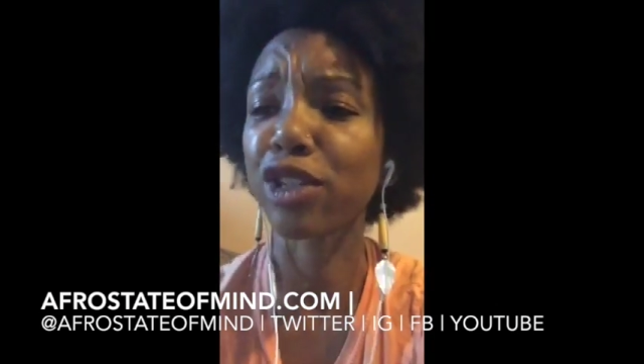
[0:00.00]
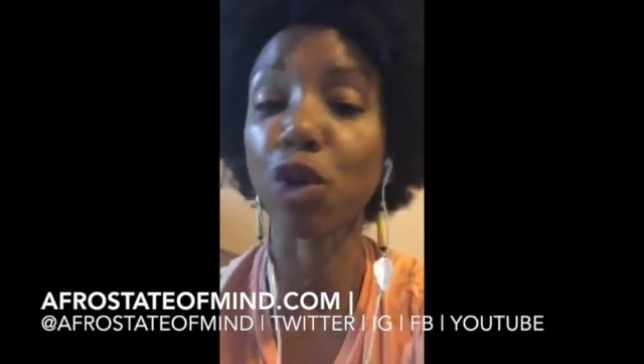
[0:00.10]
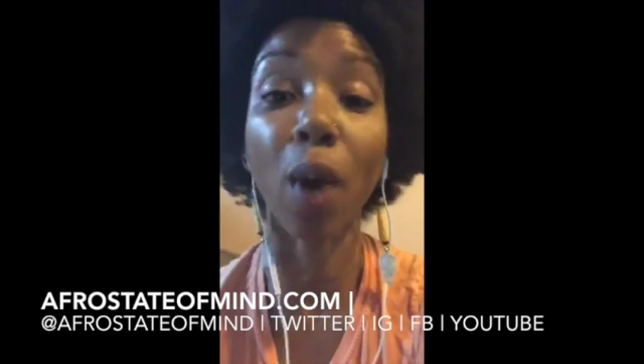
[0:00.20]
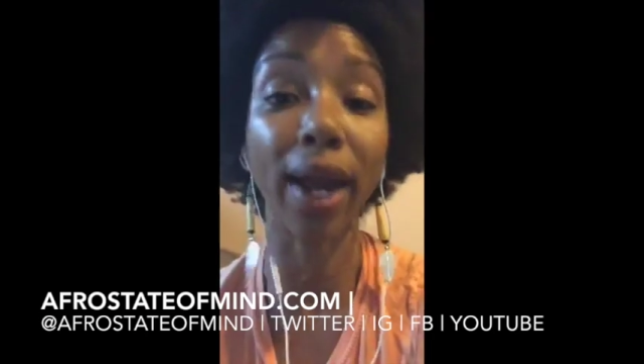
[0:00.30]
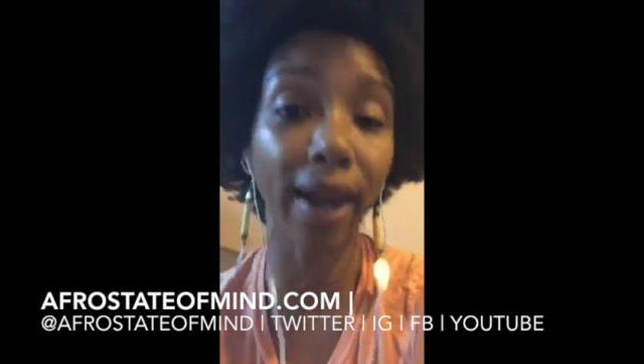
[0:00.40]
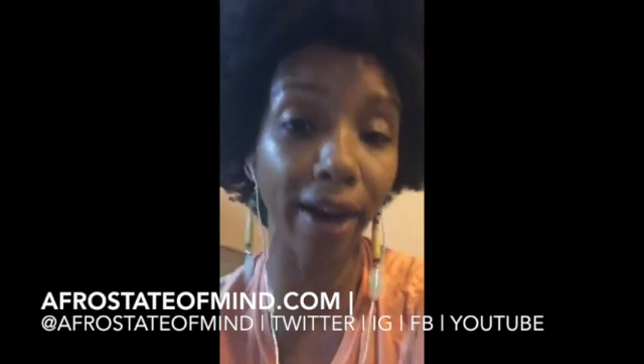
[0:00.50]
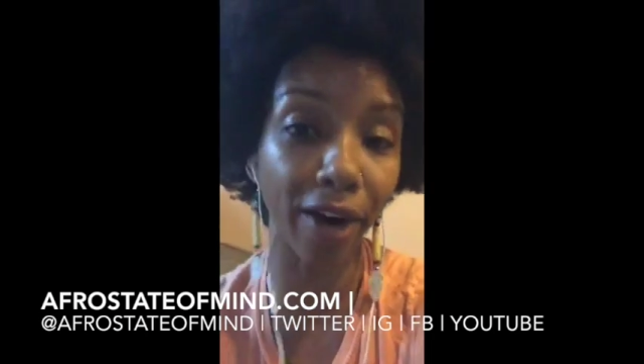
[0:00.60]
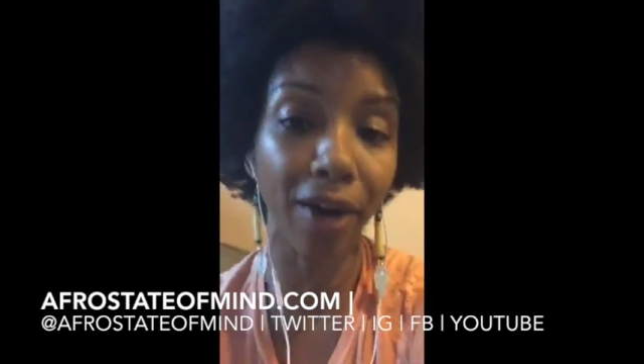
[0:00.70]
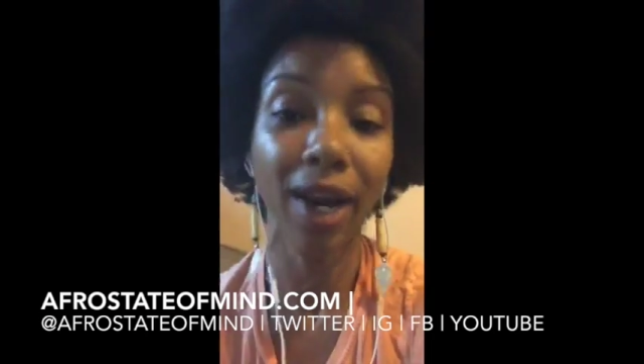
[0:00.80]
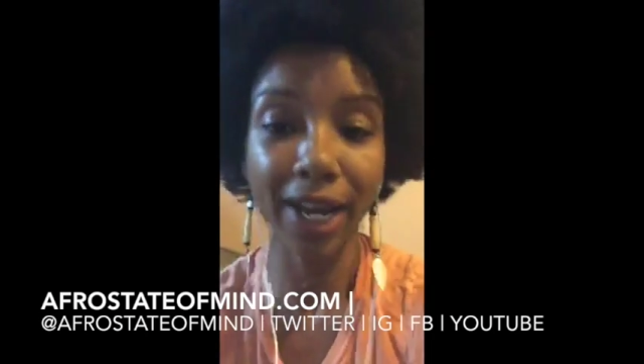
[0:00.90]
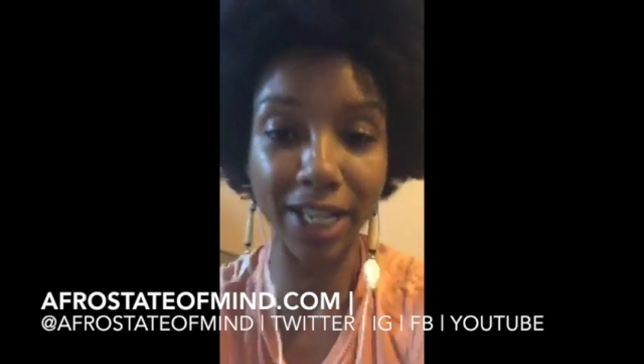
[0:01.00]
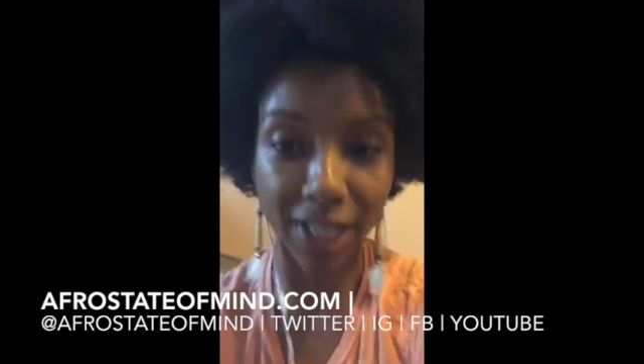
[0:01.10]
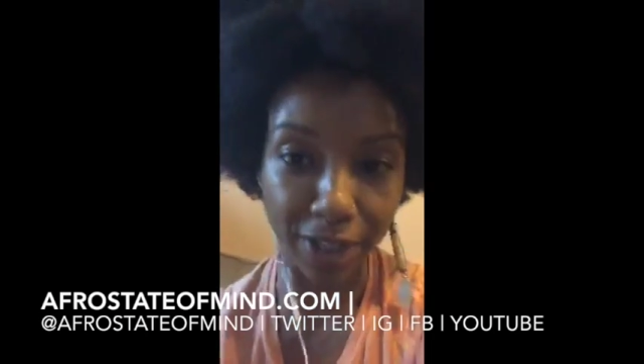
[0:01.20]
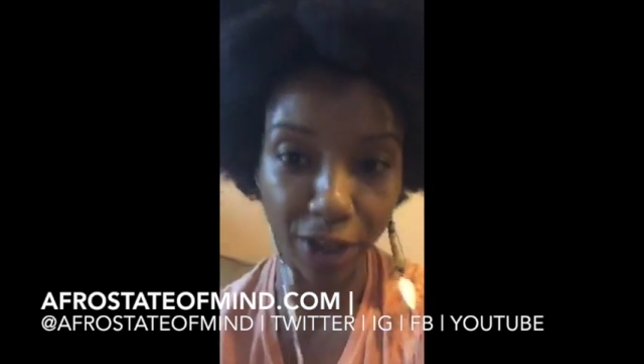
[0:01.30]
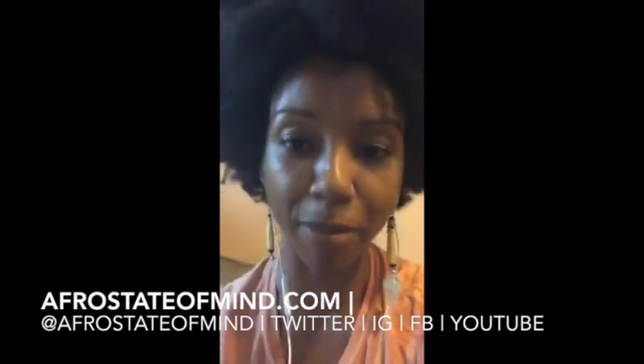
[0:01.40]
So white hair is
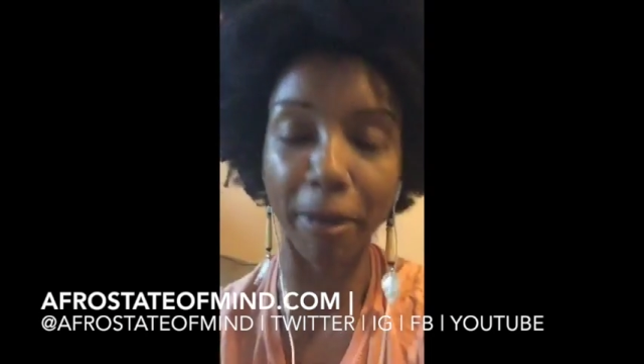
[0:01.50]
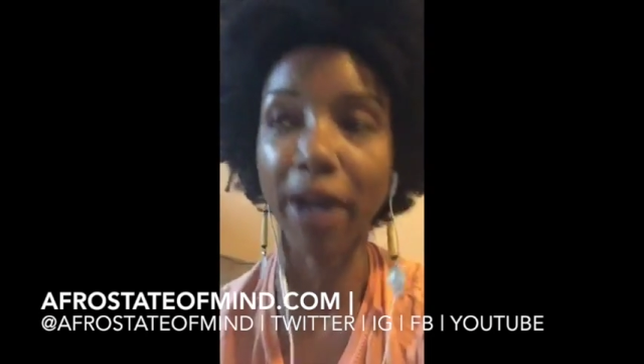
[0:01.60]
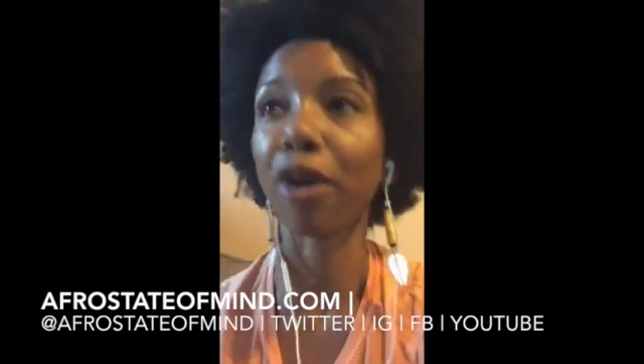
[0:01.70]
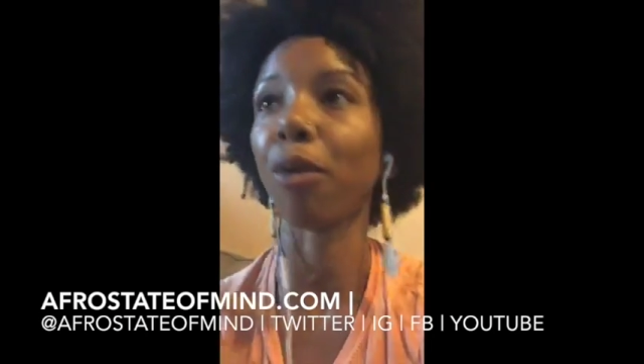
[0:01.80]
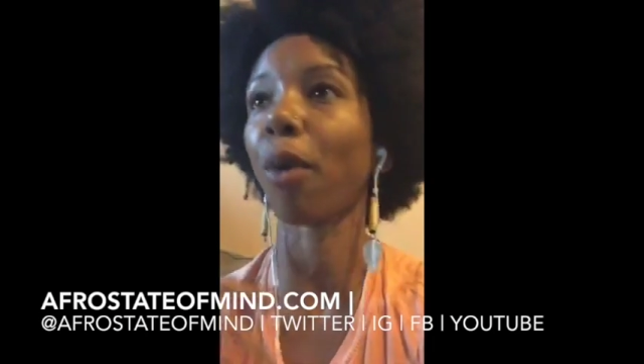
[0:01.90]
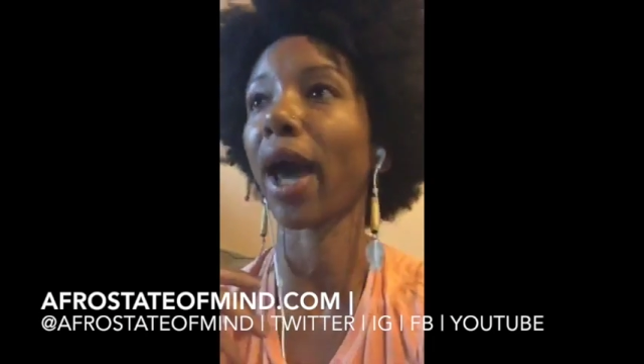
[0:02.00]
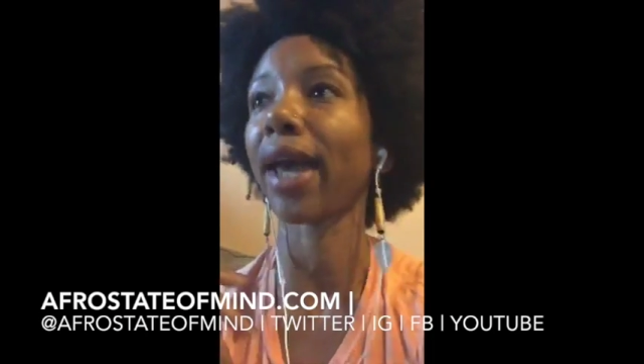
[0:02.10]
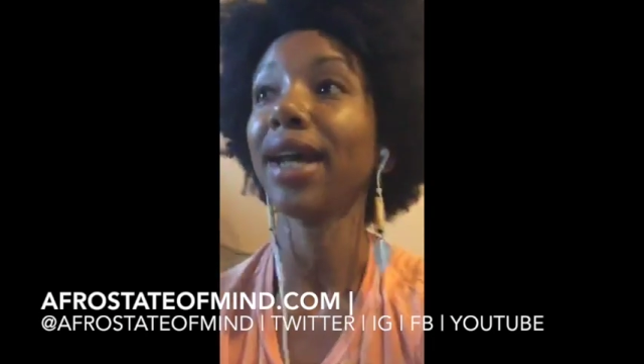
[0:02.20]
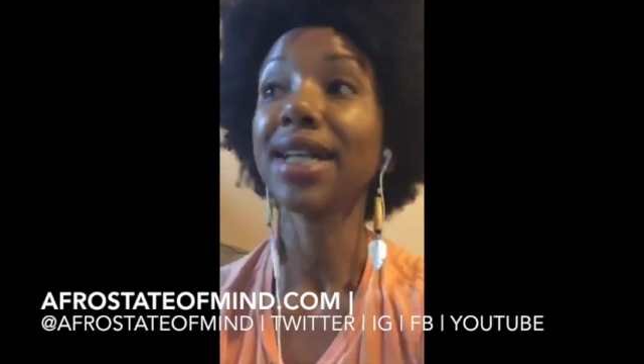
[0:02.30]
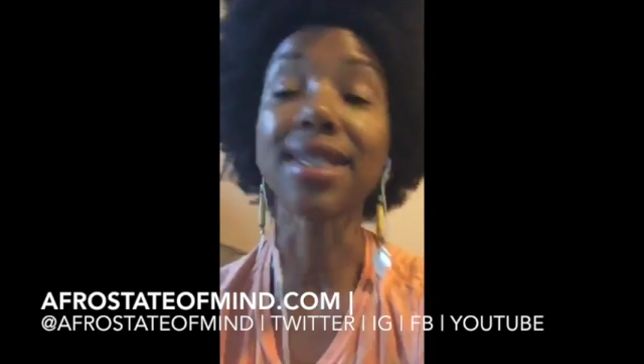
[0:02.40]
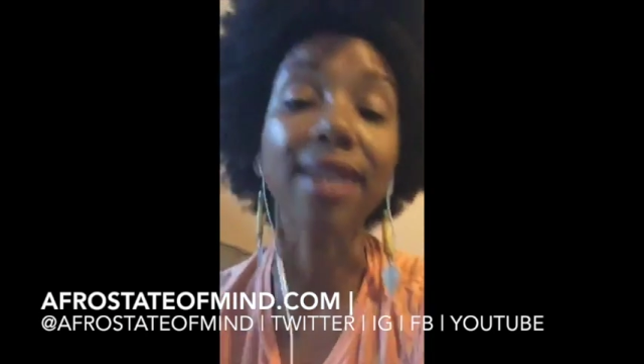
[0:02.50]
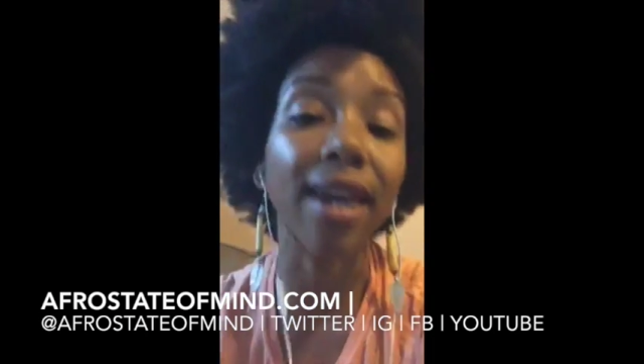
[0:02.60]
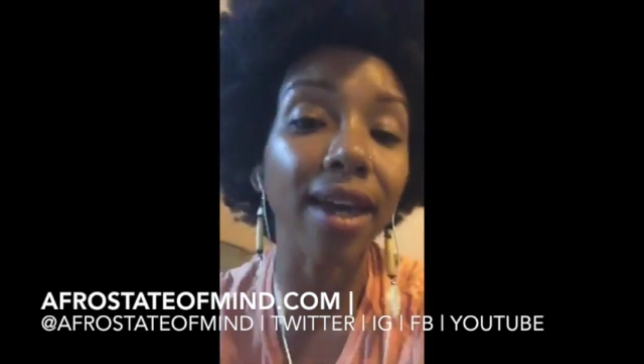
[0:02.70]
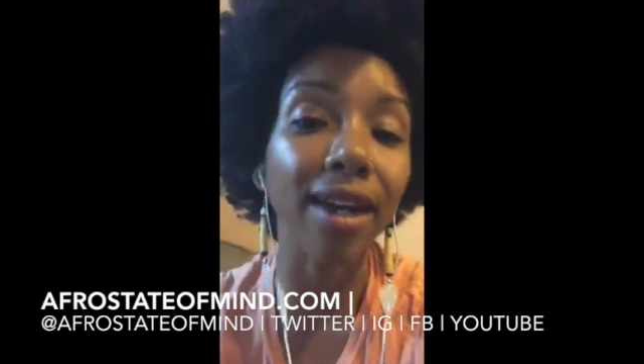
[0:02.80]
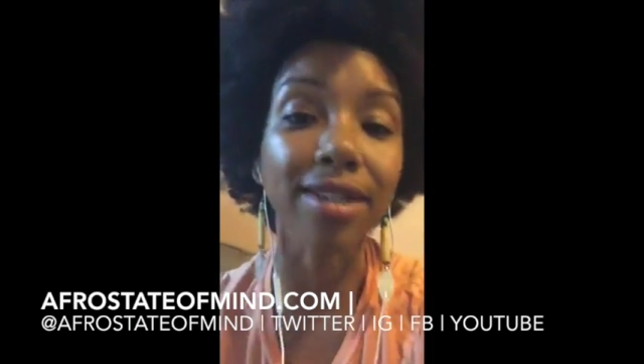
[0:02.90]
considered better. White
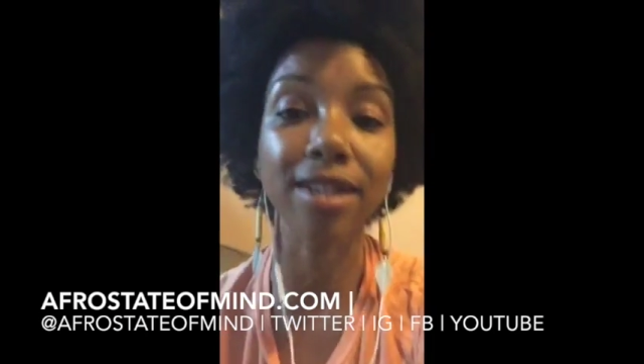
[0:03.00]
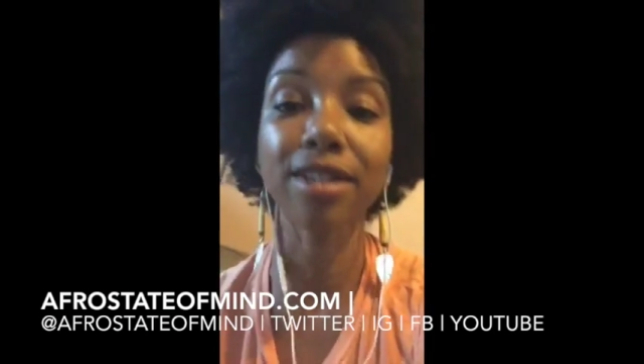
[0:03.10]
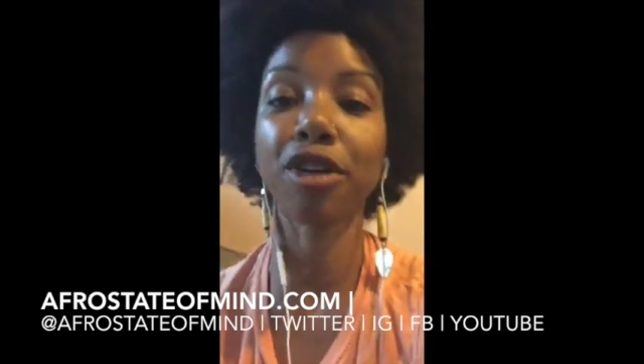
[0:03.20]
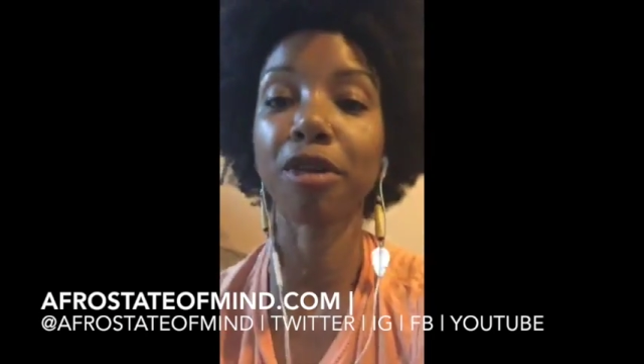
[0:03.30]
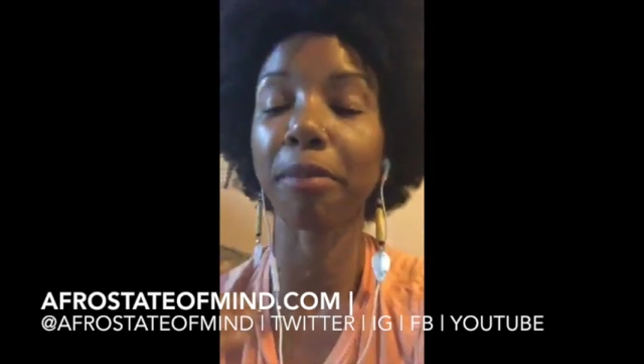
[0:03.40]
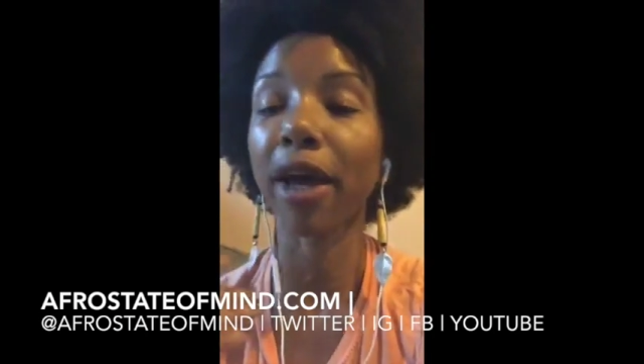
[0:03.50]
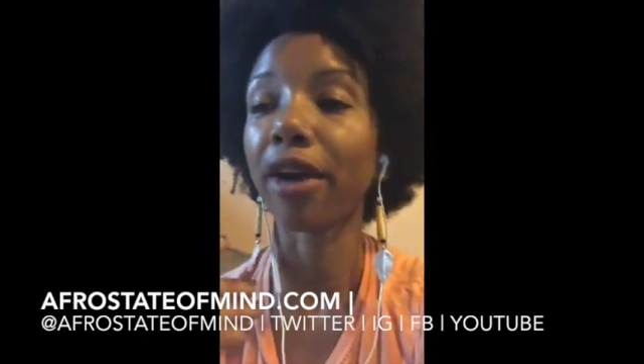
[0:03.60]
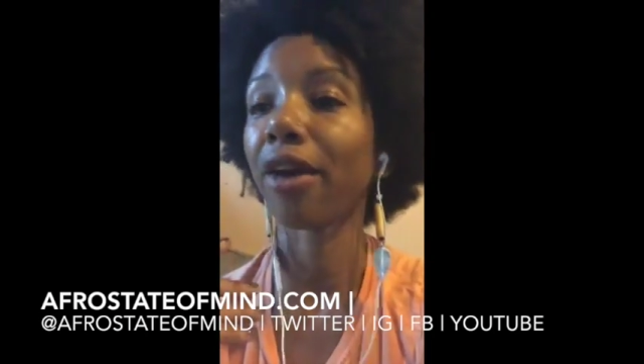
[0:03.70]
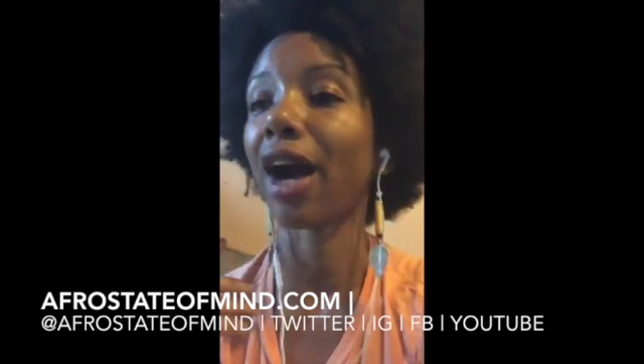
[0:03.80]
skin is considered better.